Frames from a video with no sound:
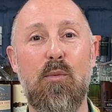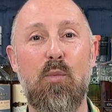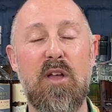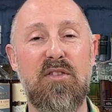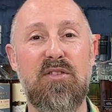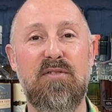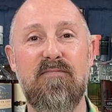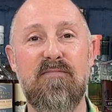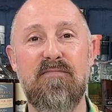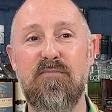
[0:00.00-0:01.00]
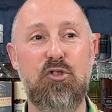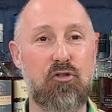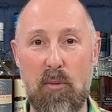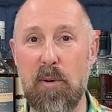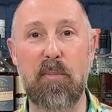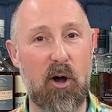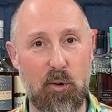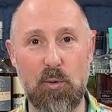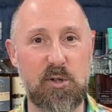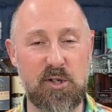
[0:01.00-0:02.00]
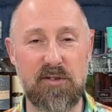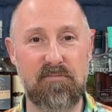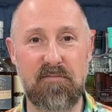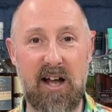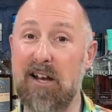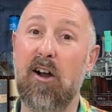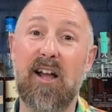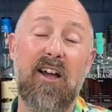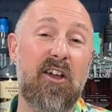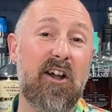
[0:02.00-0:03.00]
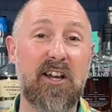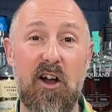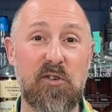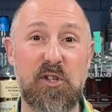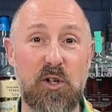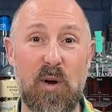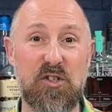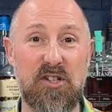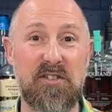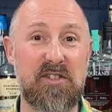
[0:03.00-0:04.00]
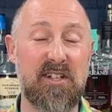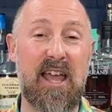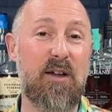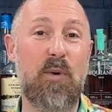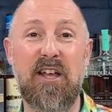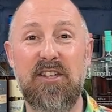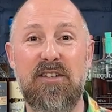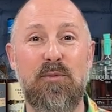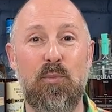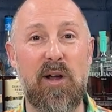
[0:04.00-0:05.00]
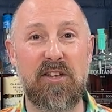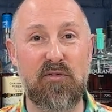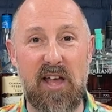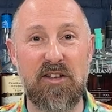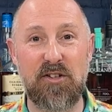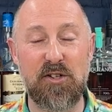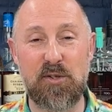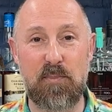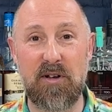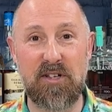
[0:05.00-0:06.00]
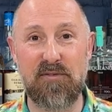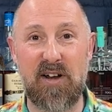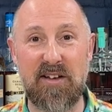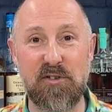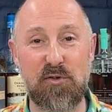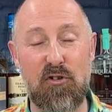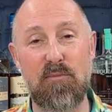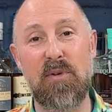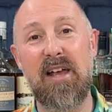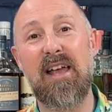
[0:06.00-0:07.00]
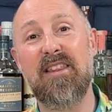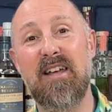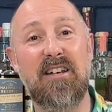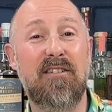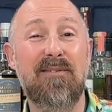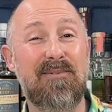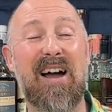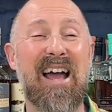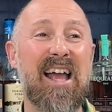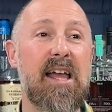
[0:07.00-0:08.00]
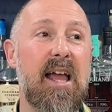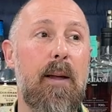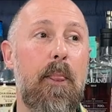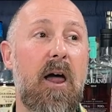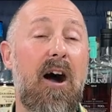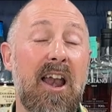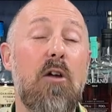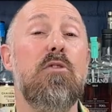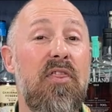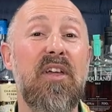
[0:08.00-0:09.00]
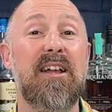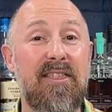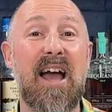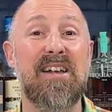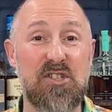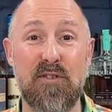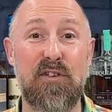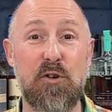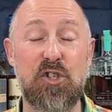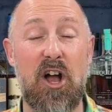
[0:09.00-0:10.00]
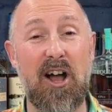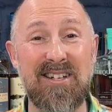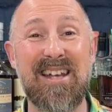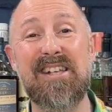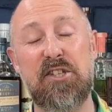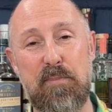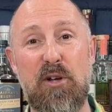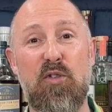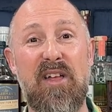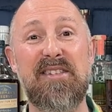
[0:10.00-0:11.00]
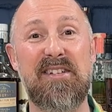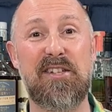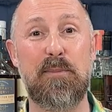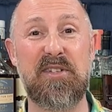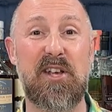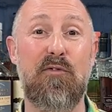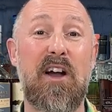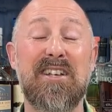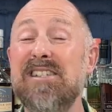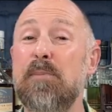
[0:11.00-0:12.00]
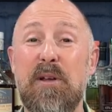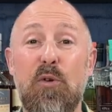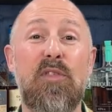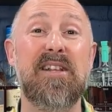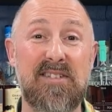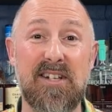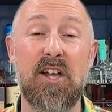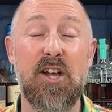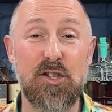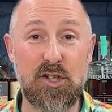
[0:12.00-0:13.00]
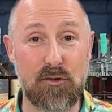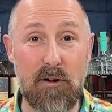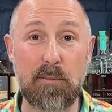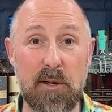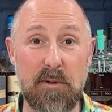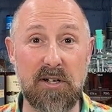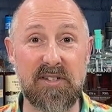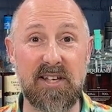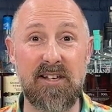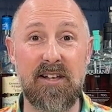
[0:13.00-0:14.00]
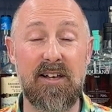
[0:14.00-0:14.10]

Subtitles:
with dropper bottles, and I can ask the questions to get where you get your flavours from, then I don't think that is the future. I need to be authentic to myself. I need to be authentic to the rum community.